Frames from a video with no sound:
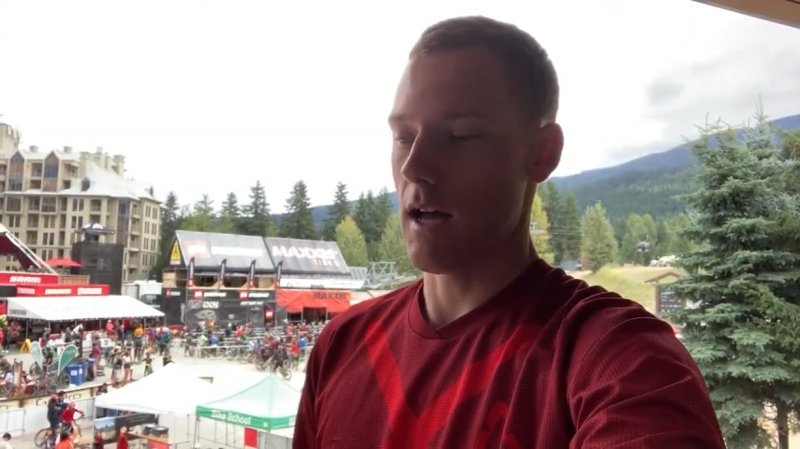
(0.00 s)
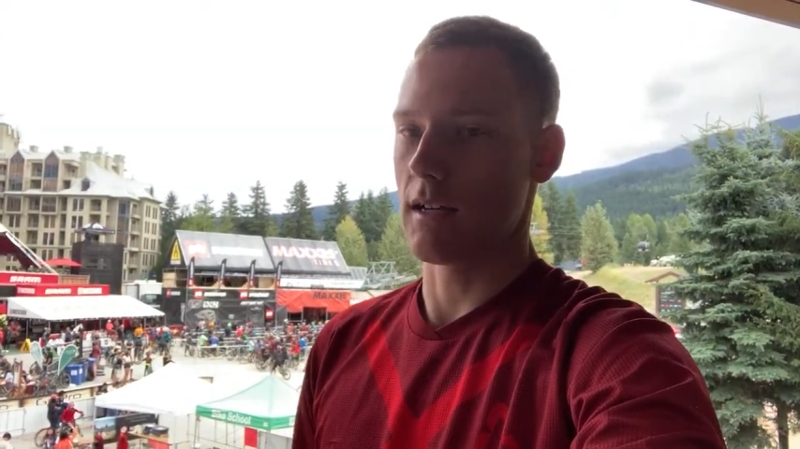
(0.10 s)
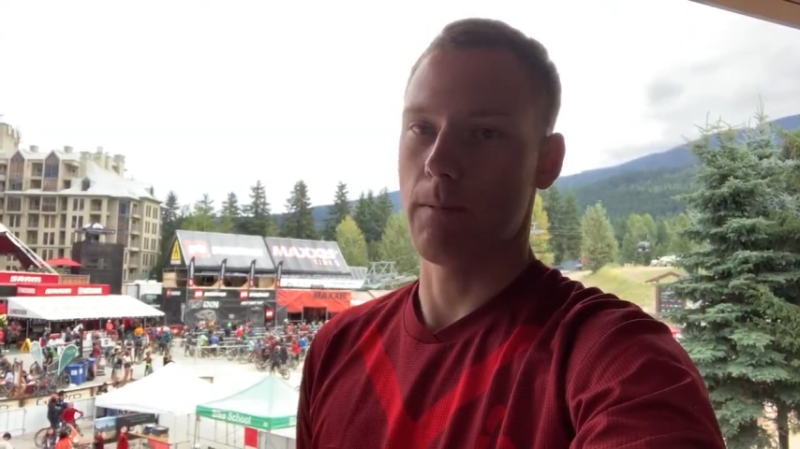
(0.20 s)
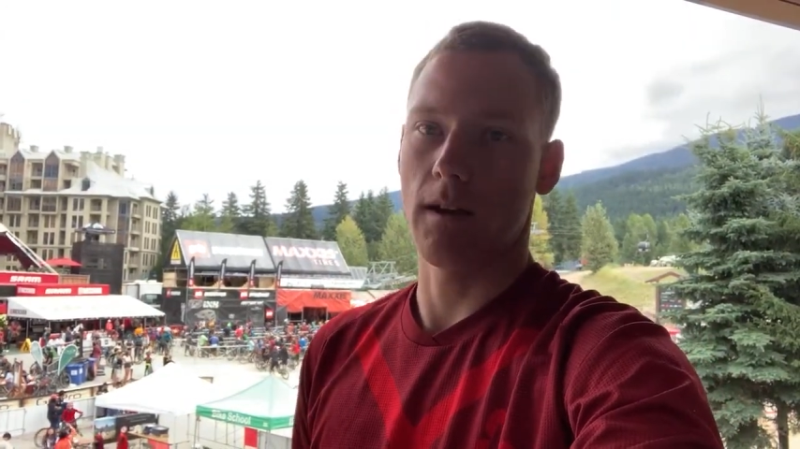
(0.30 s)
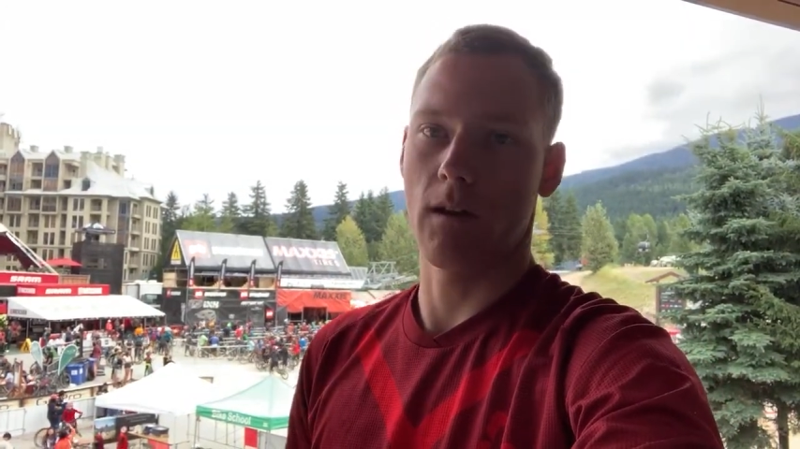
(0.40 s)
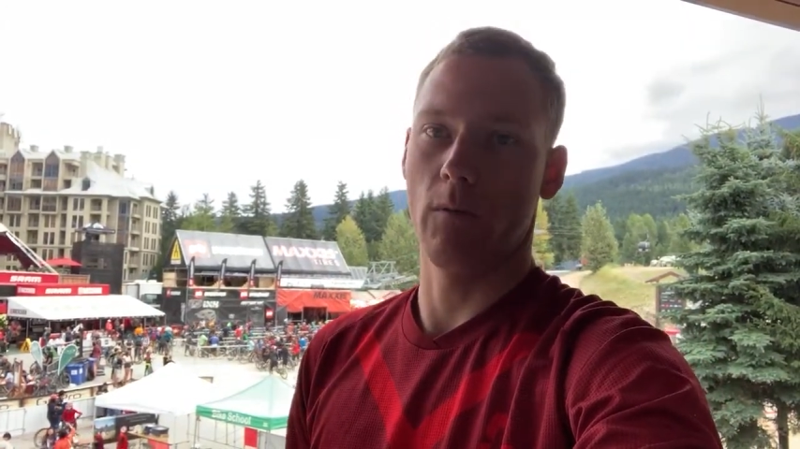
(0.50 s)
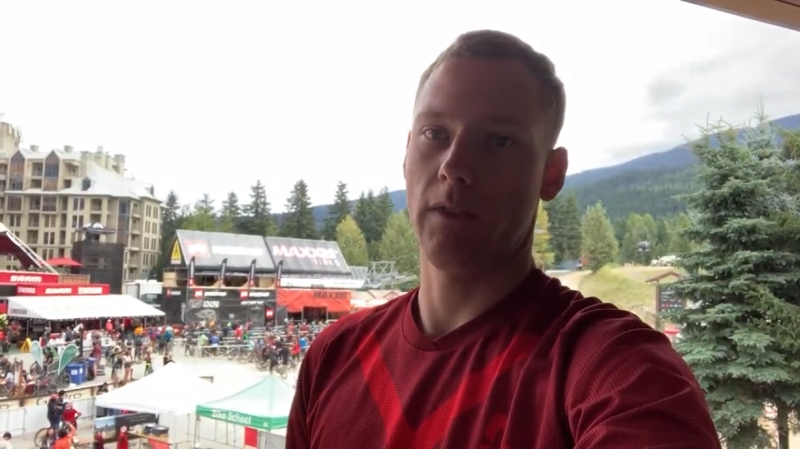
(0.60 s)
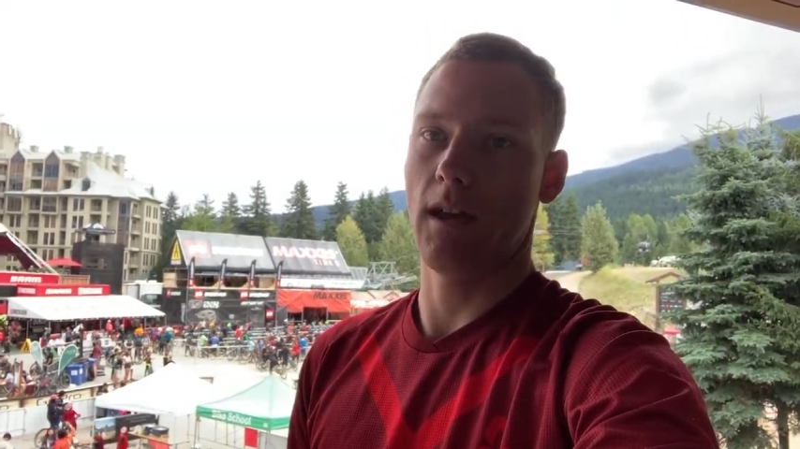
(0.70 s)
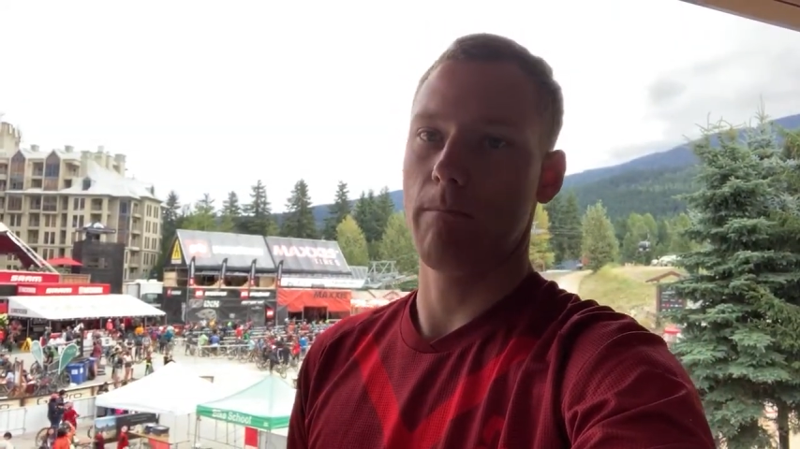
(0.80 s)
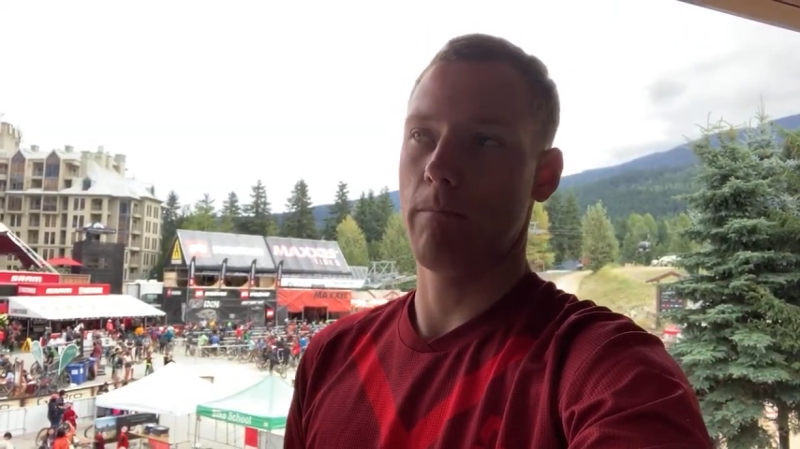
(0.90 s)
depending on what
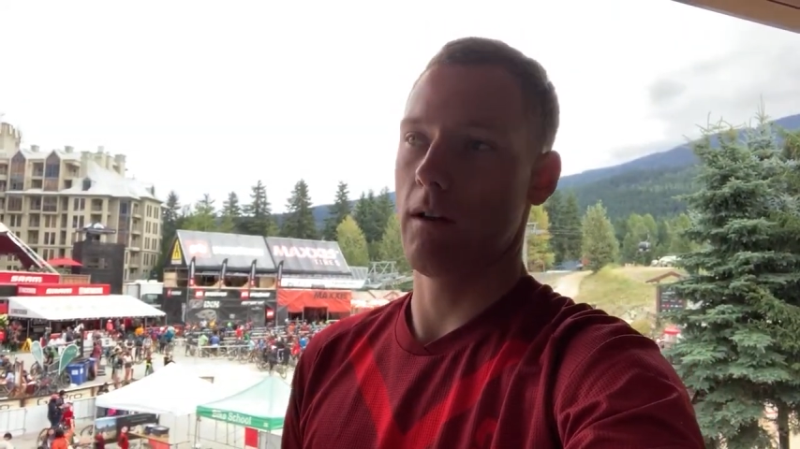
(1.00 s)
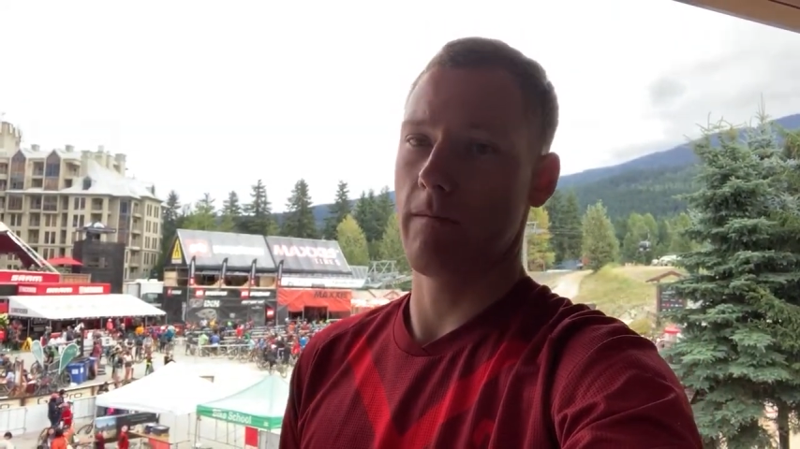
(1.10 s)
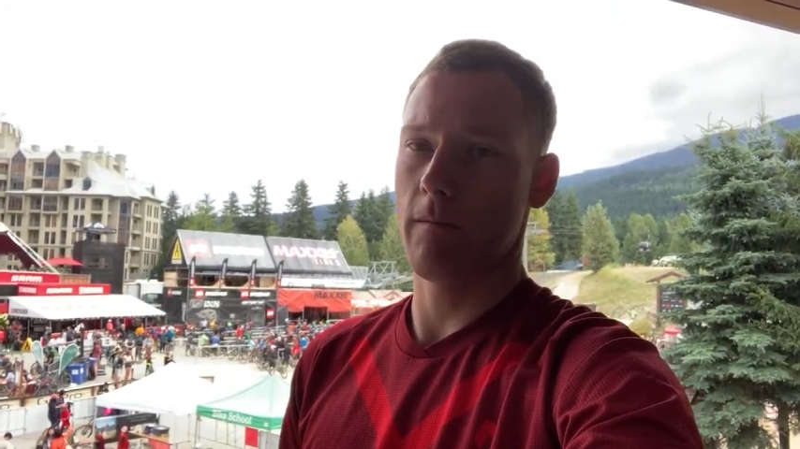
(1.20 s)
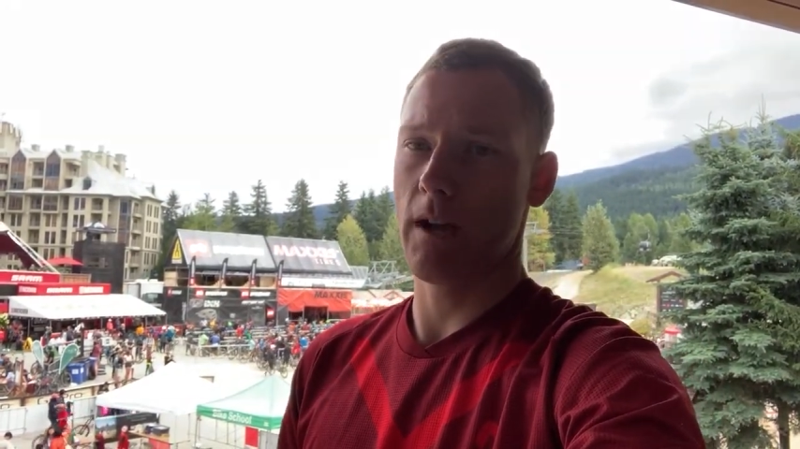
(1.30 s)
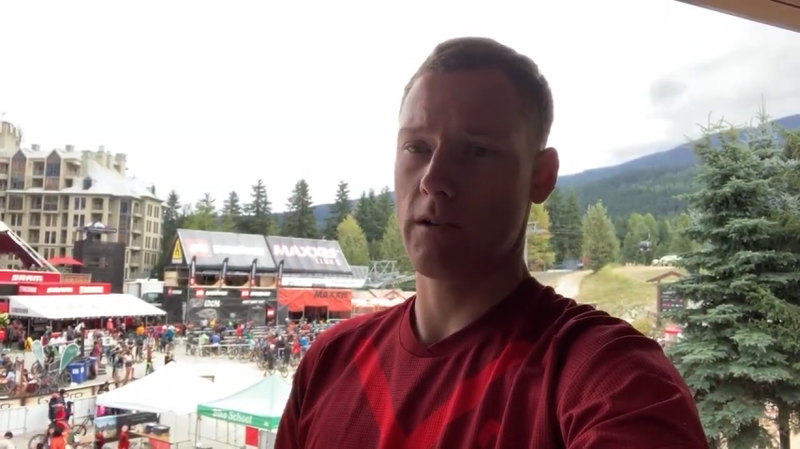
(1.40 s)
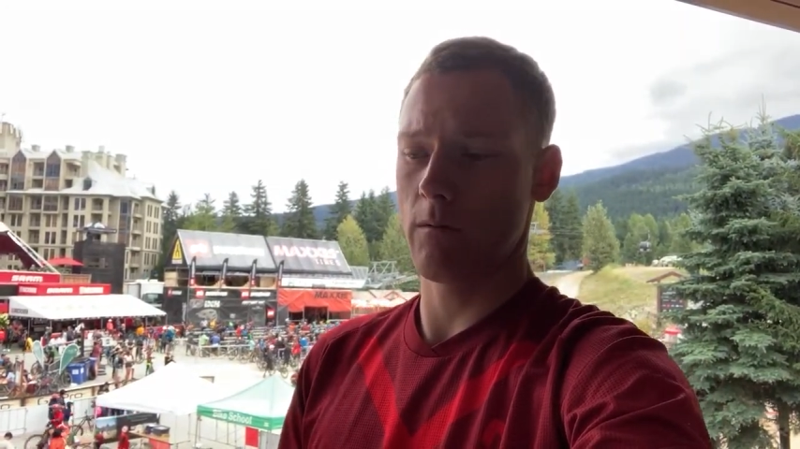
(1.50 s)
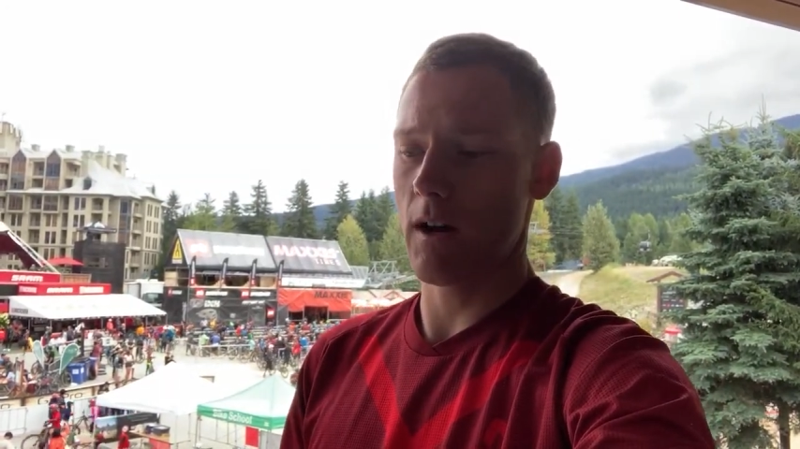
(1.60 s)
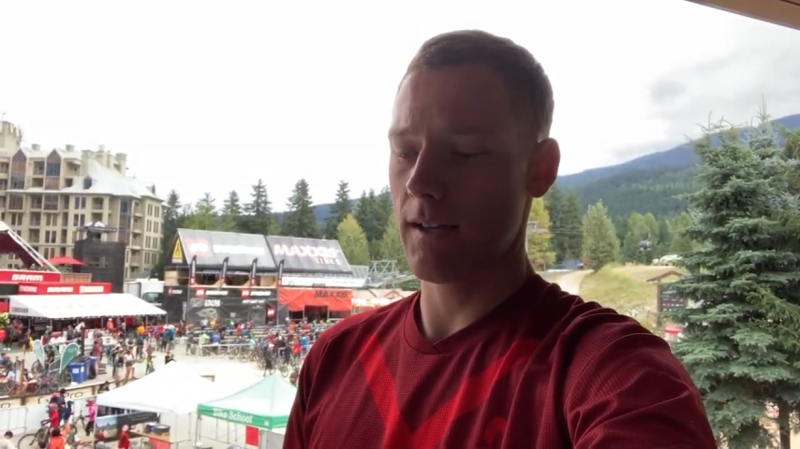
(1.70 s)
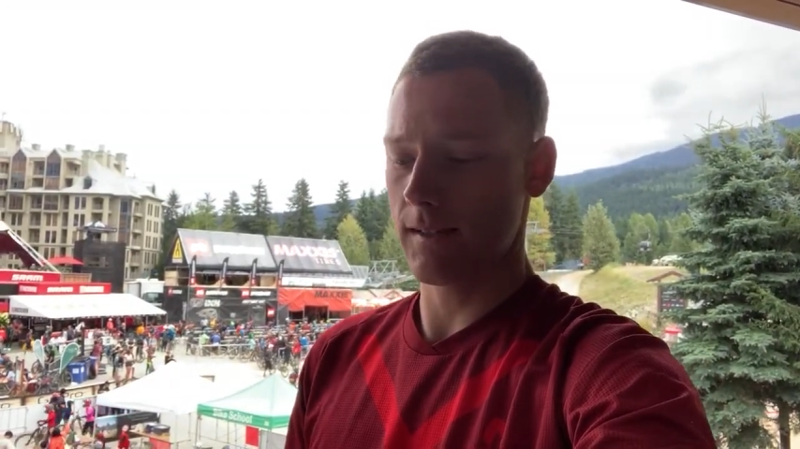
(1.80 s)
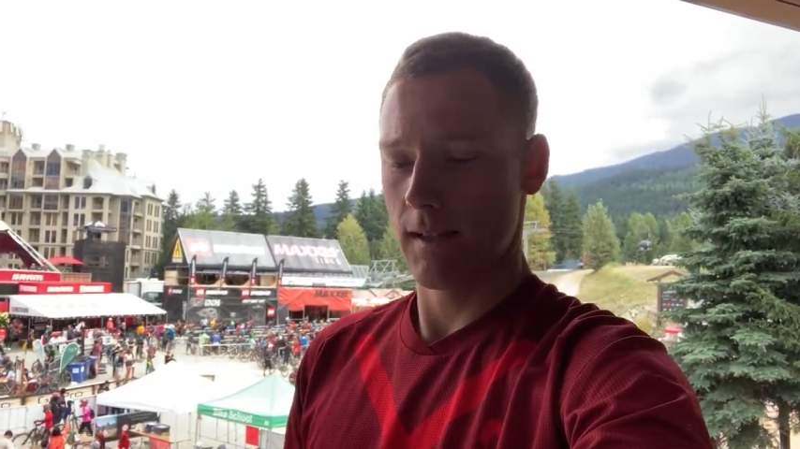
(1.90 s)
they put
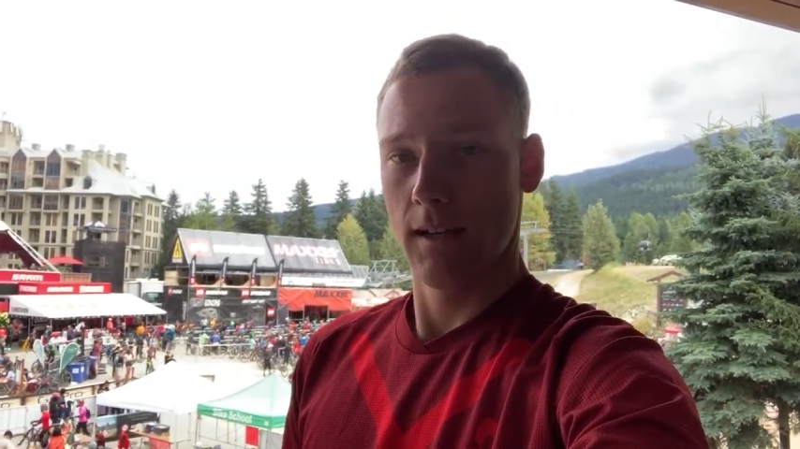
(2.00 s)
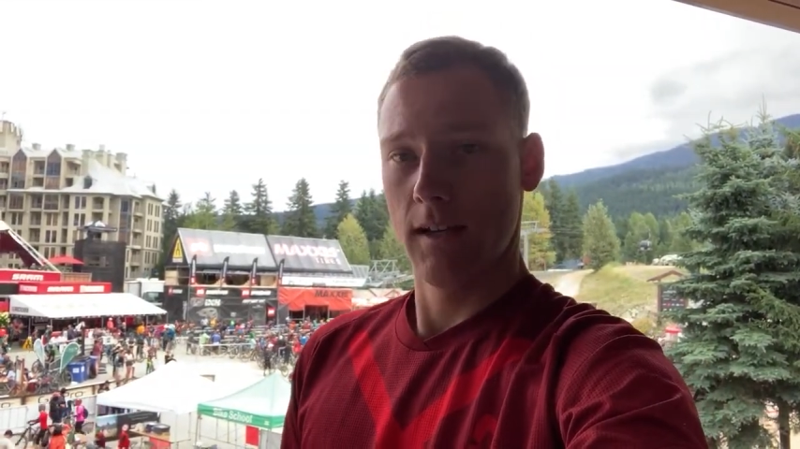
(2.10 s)
information-wise,